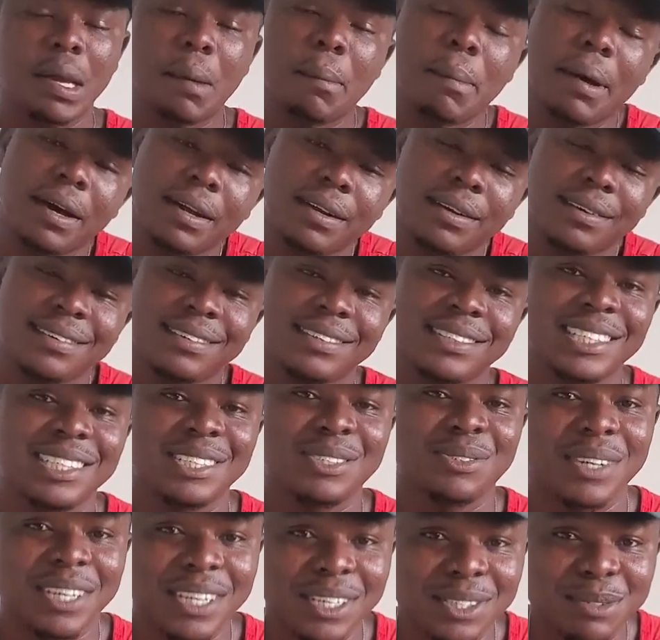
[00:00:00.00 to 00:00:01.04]
but
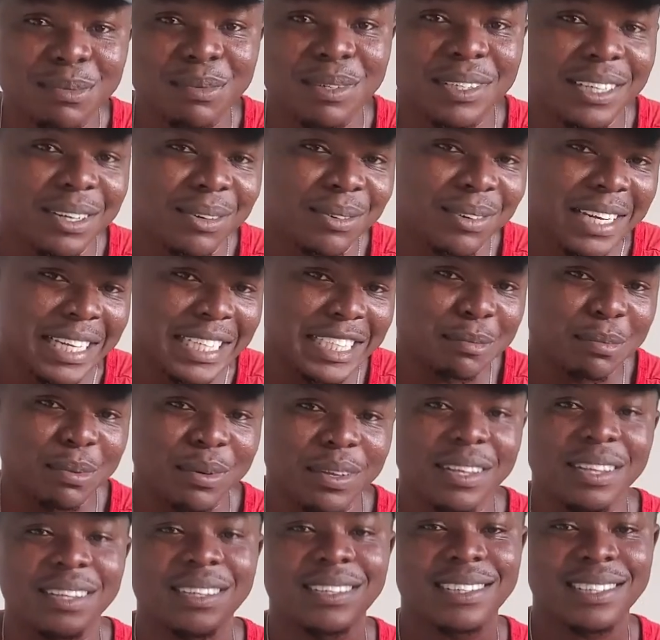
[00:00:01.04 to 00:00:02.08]
she's ready to be in a relationship
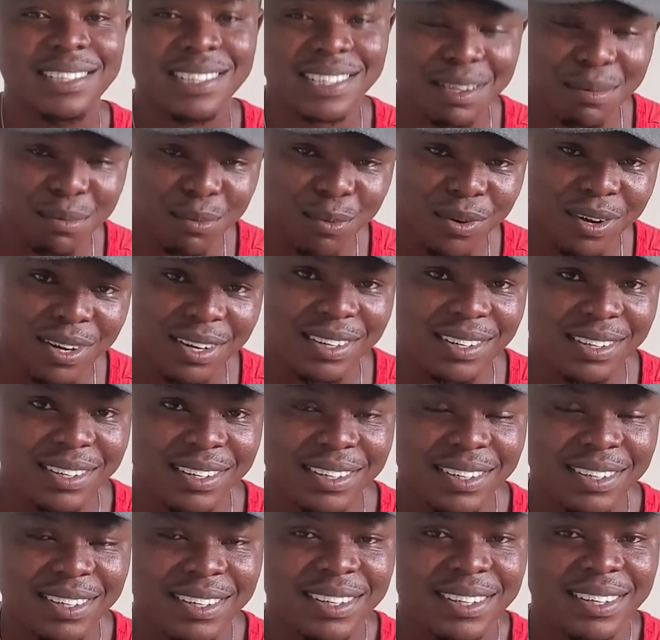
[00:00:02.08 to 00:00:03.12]
with someone.
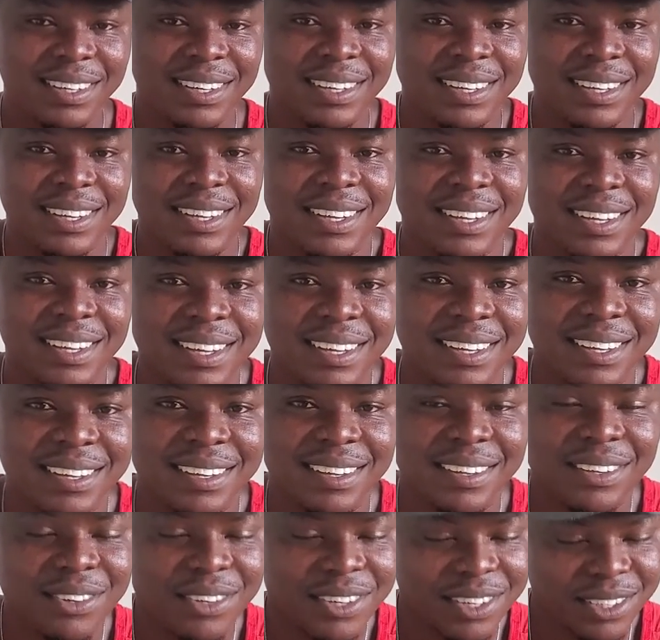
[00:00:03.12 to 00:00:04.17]

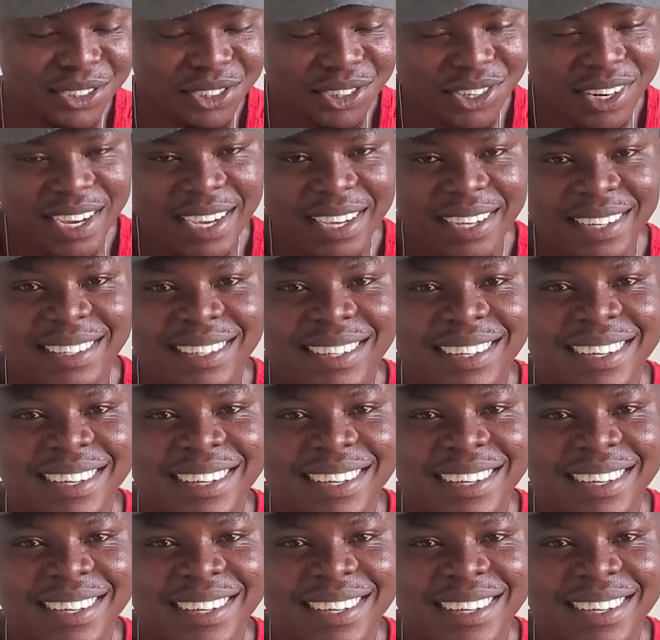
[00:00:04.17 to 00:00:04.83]
You can try it.